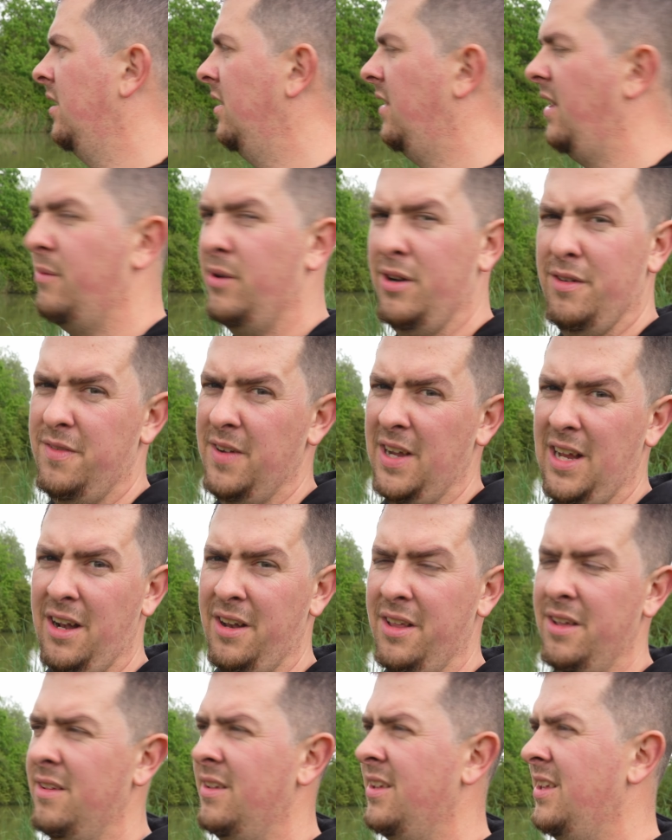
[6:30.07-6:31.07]
They weren't feeling
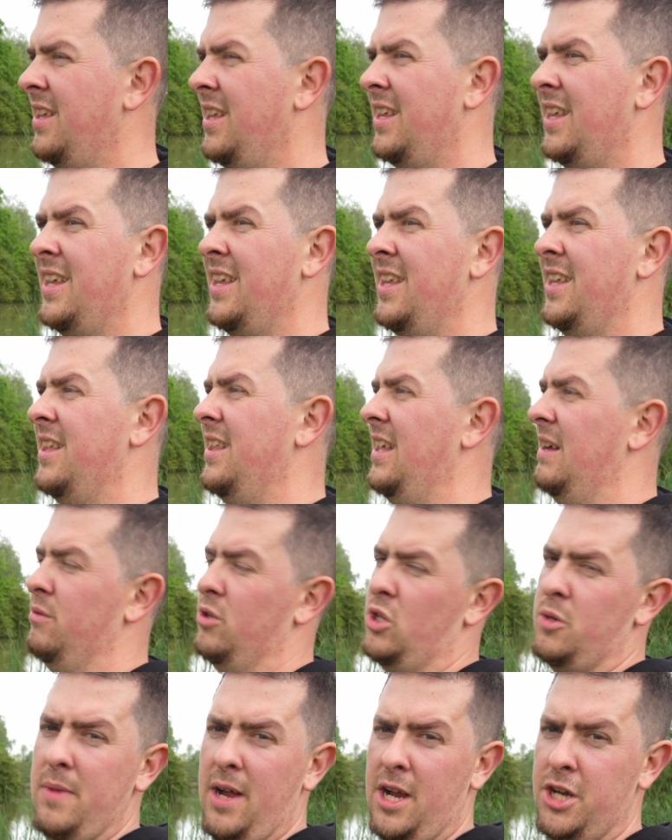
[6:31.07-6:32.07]
it. They were
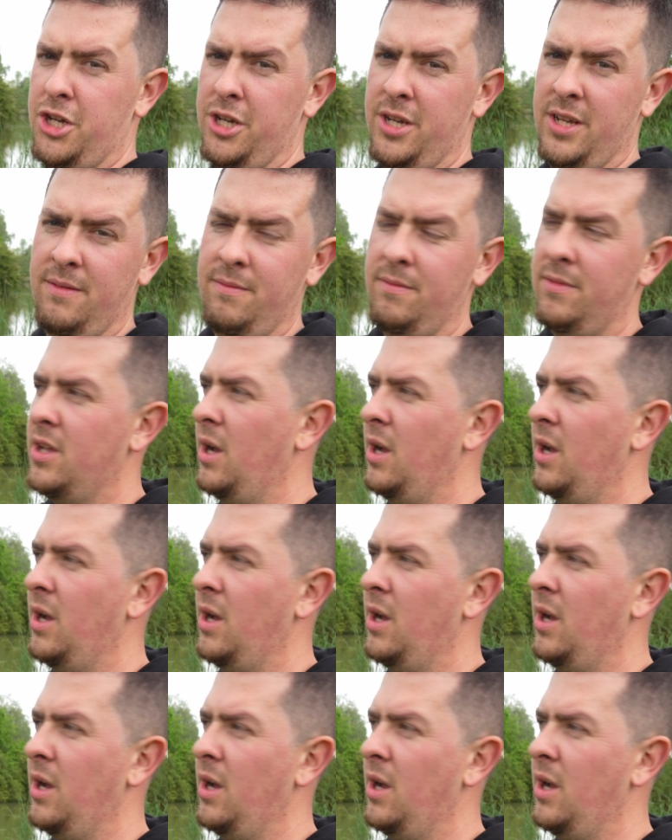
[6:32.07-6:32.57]
smashing it,